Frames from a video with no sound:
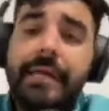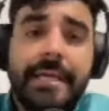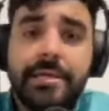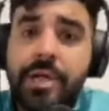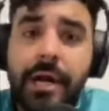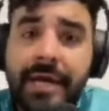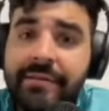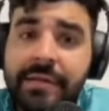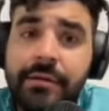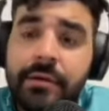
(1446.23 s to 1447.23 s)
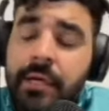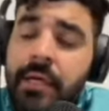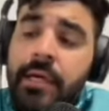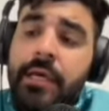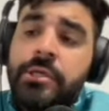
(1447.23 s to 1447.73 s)
That is not ideal.
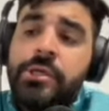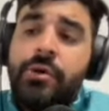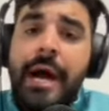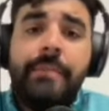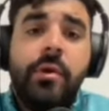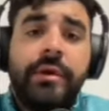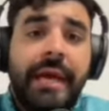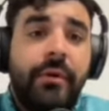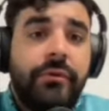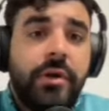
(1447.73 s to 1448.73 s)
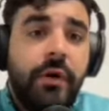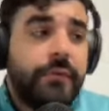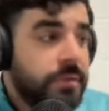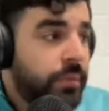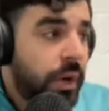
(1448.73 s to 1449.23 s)
So I'm okay with
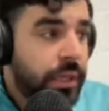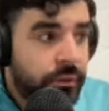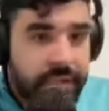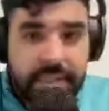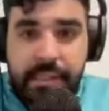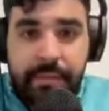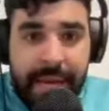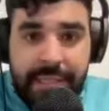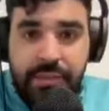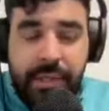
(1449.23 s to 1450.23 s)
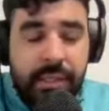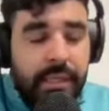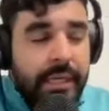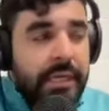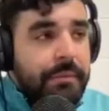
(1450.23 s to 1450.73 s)
golfers bowing the wrist in the
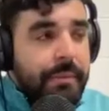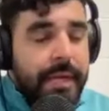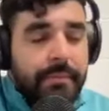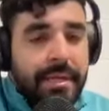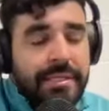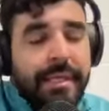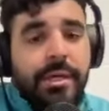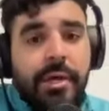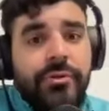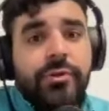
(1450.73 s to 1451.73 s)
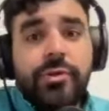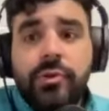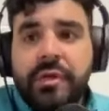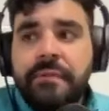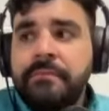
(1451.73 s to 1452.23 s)
backswing. Like, keep in mind, I'm not saying not to
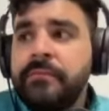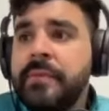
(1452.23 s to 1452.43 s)
do it.